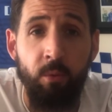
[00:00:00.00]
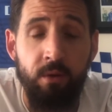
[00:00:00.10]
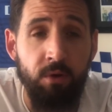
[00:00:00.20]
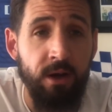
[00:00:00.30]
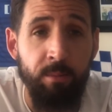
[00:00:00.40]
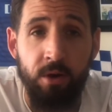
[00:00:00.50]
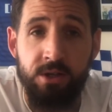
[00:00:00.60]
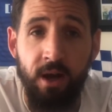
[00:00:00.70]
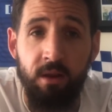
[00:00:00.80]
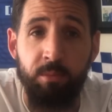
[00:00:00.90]
We really
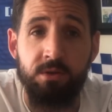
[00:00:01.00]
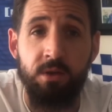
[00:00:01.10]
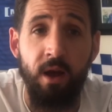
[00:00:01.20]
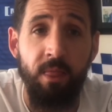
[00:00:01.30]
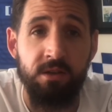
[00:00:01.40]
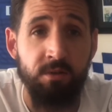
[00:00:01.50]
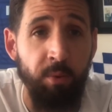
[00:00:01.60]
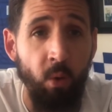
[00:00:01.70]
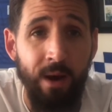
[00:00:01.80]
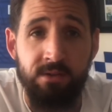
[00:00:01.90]
appreciate the
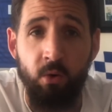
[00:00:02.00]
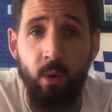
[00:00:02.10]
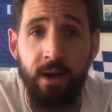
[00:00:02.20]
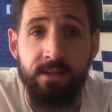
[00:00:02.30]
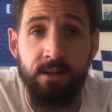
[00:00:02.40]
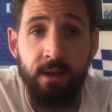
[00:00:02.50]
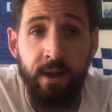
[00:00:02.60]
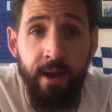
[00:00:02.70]
support as always.